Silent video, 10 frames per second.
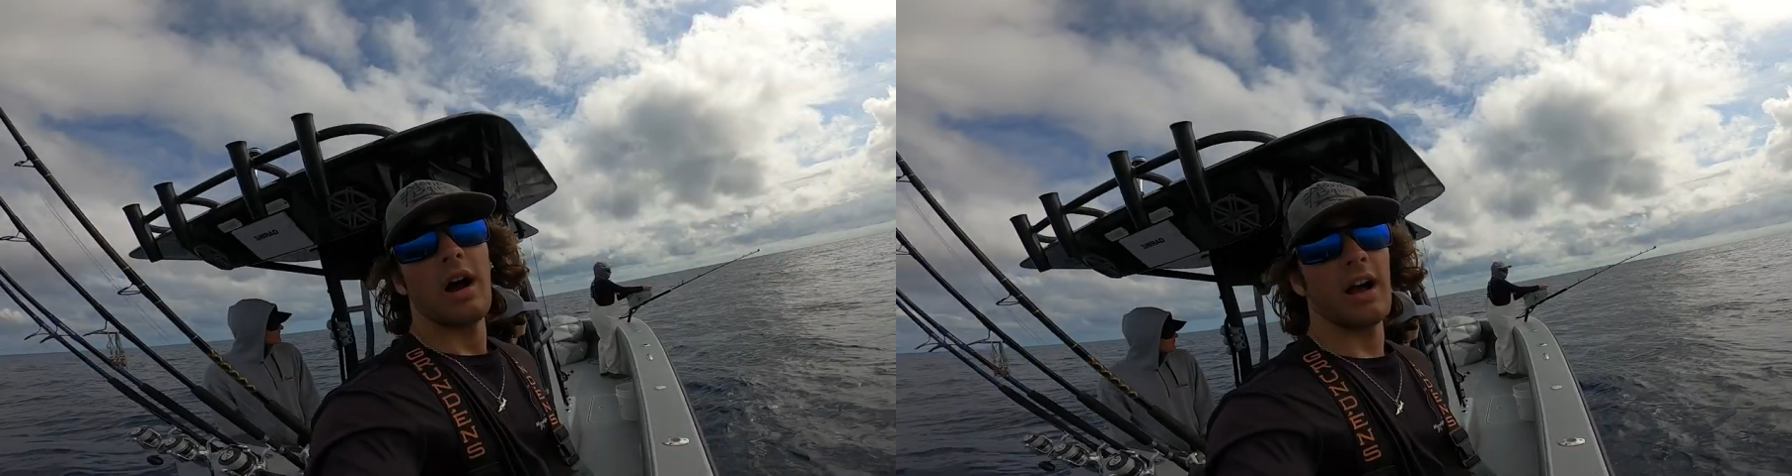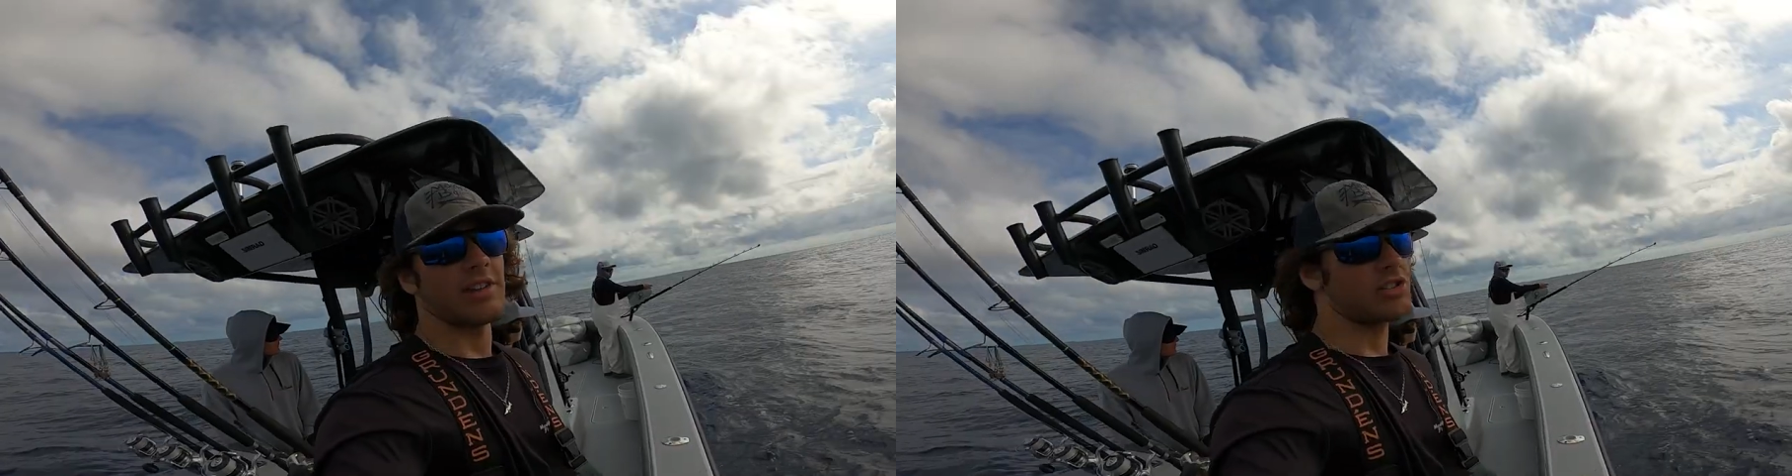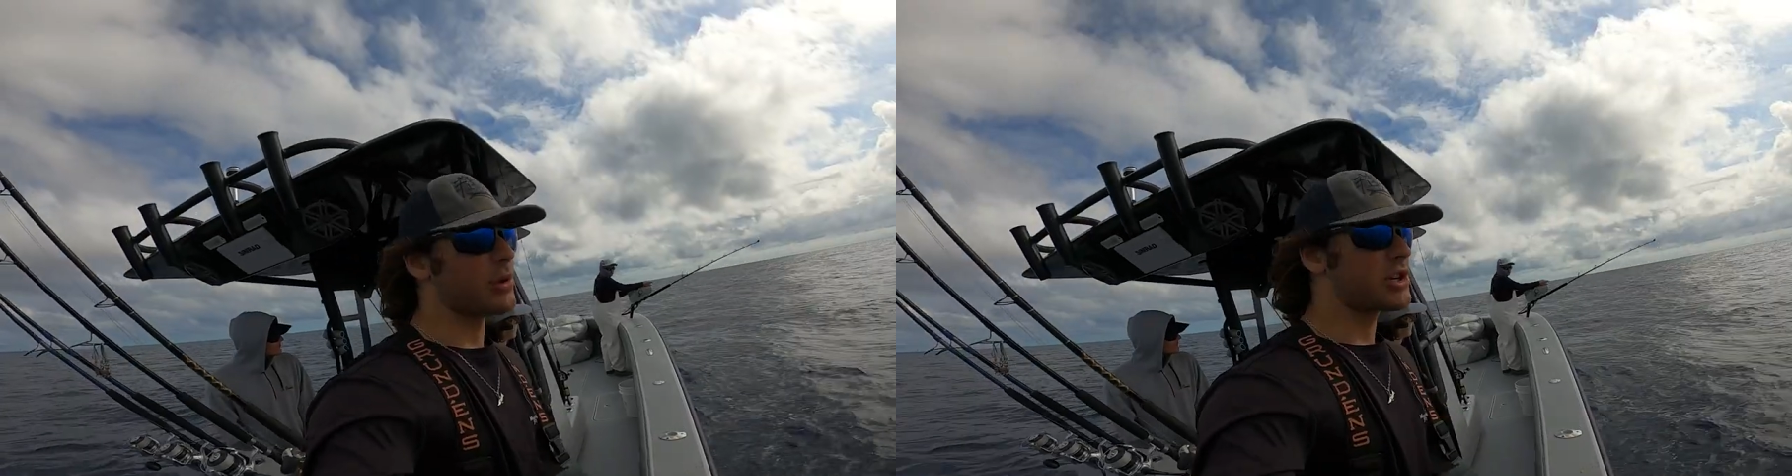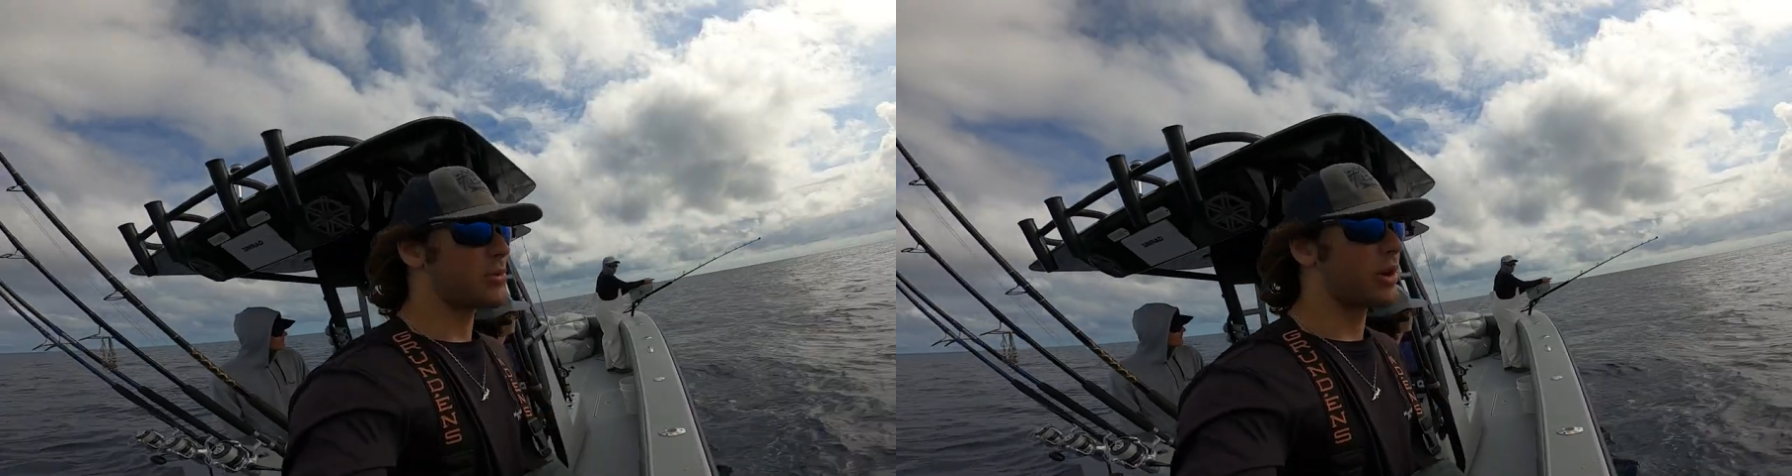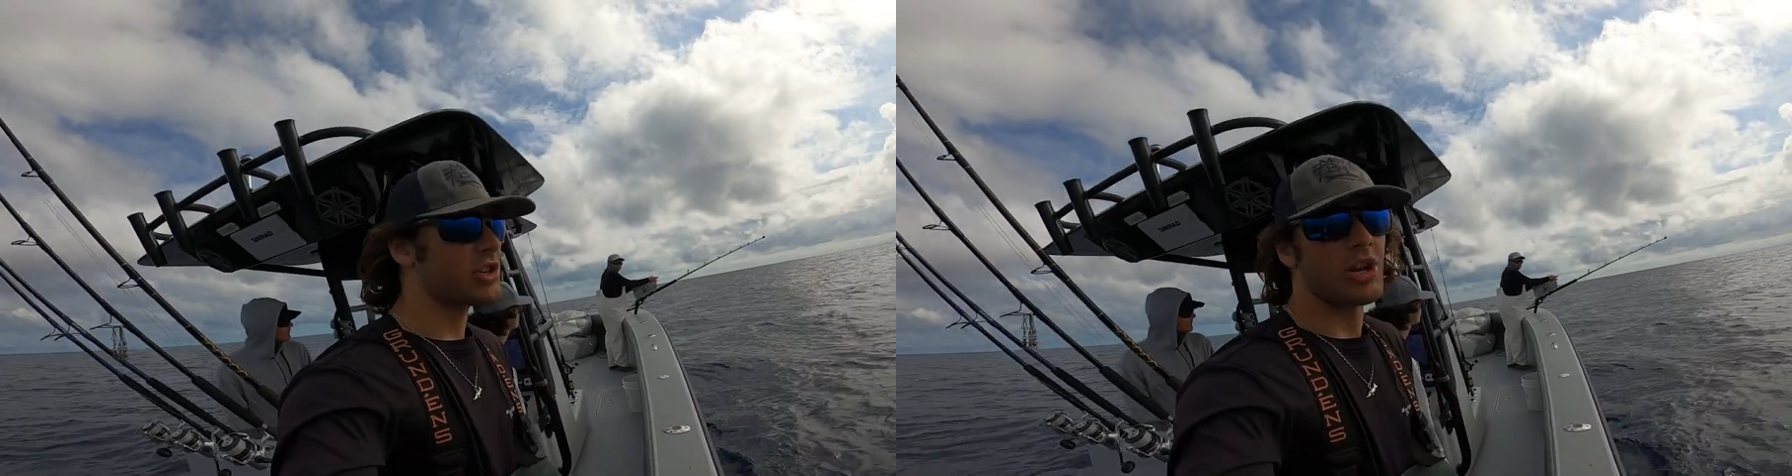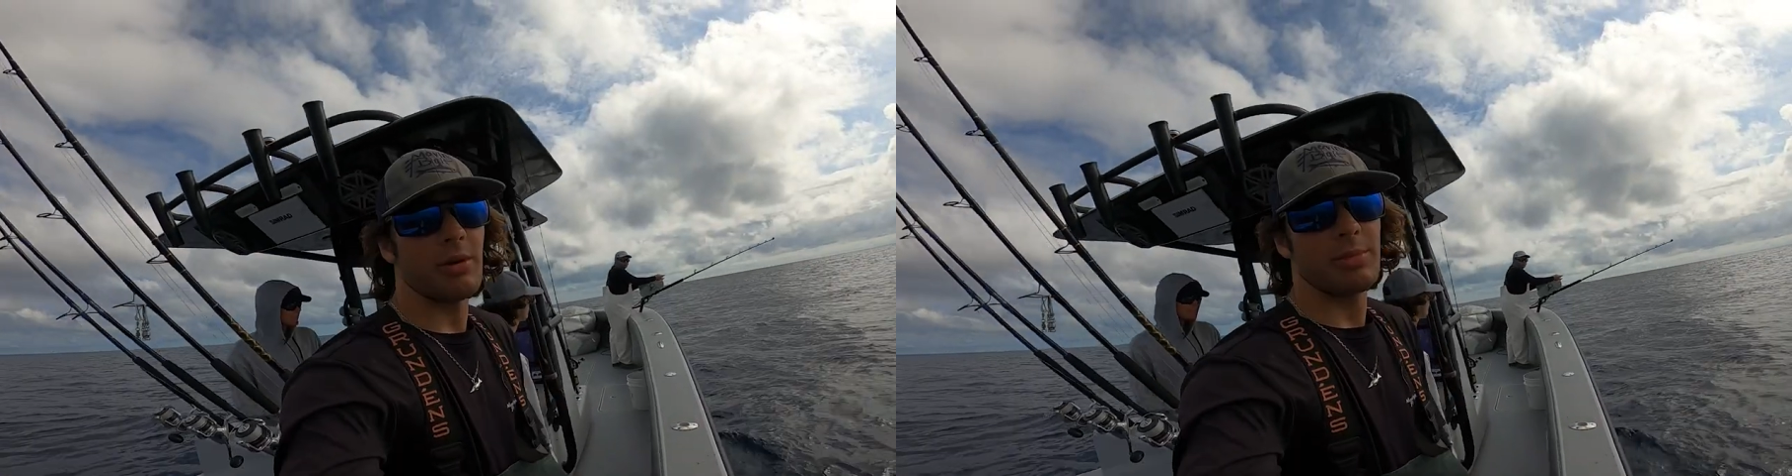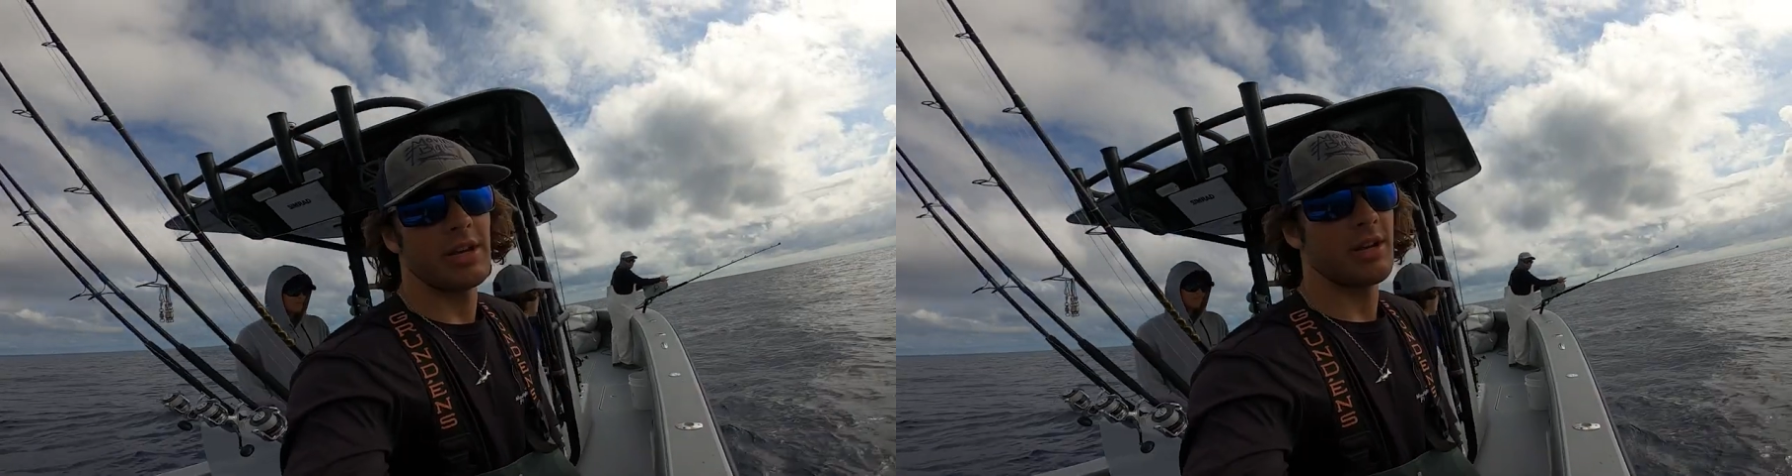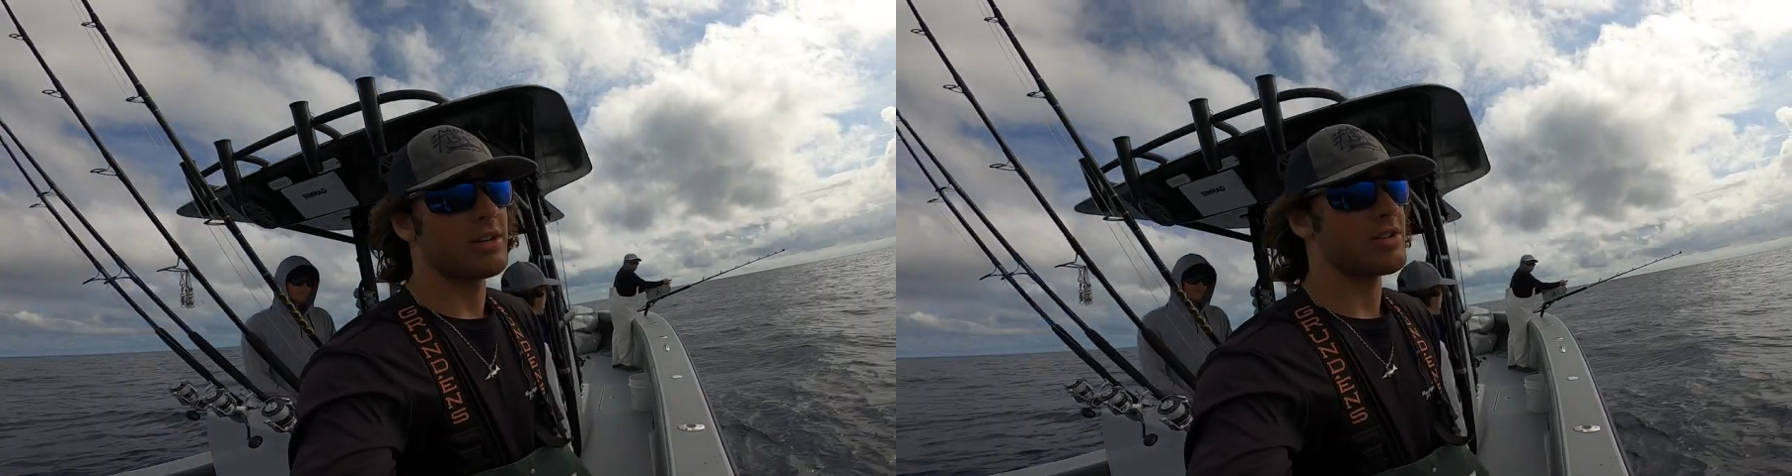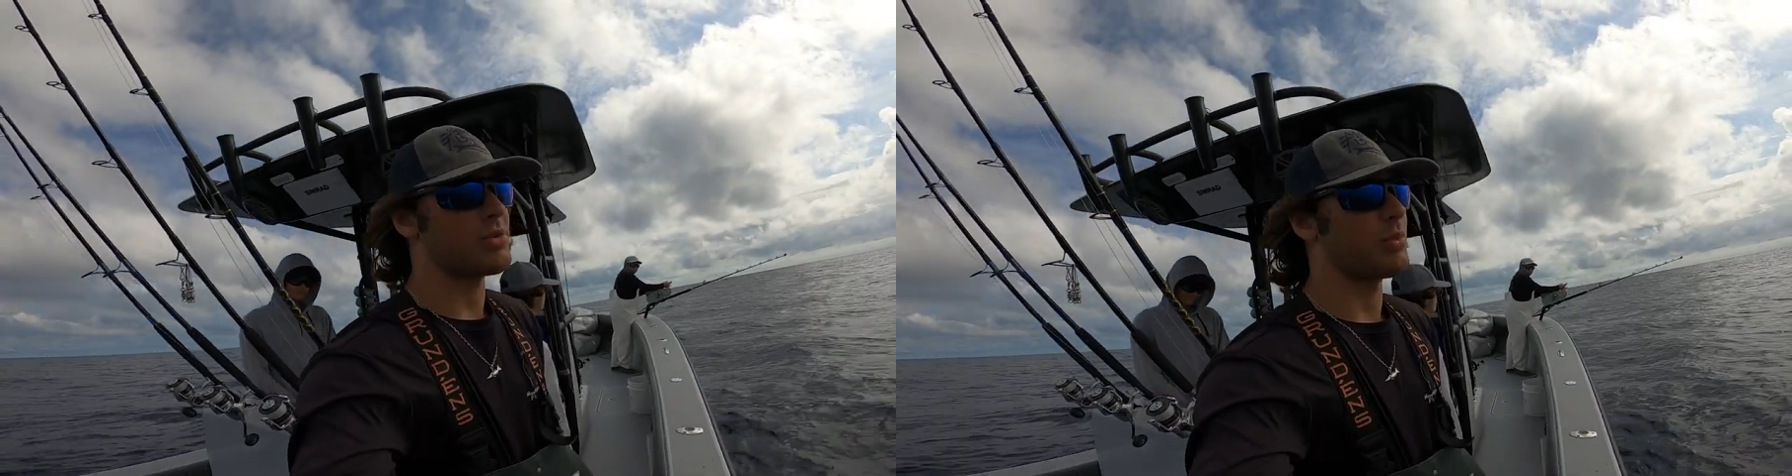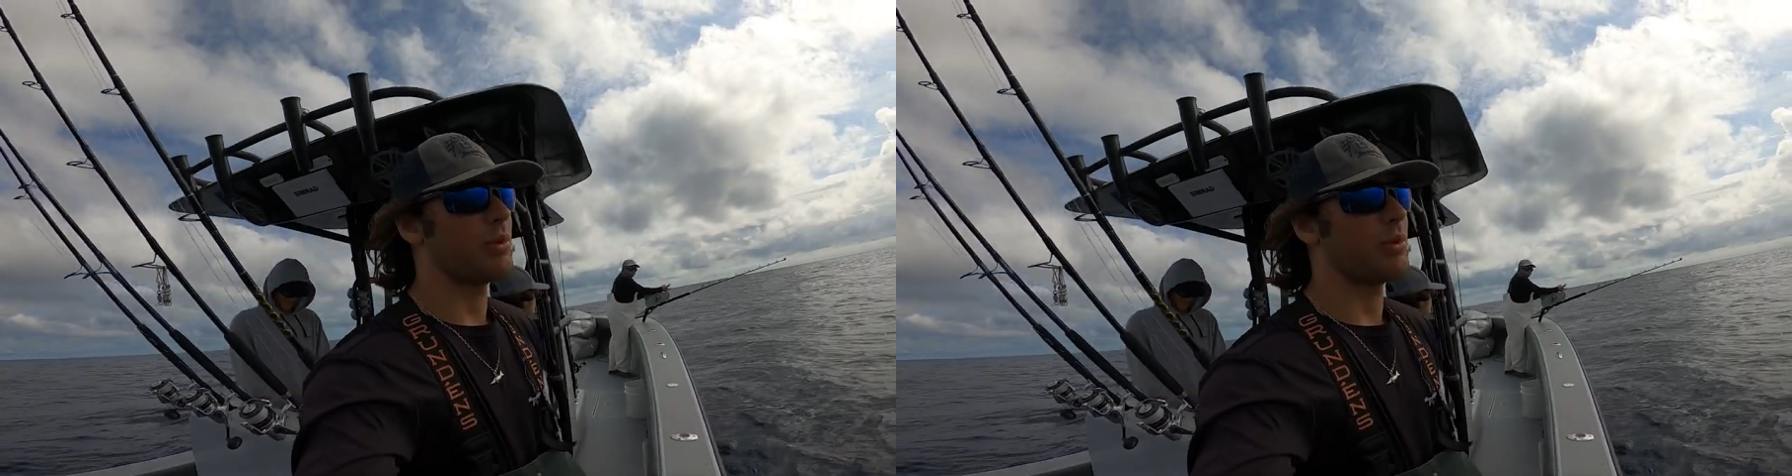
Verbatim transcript: Alright, so we switched up gears.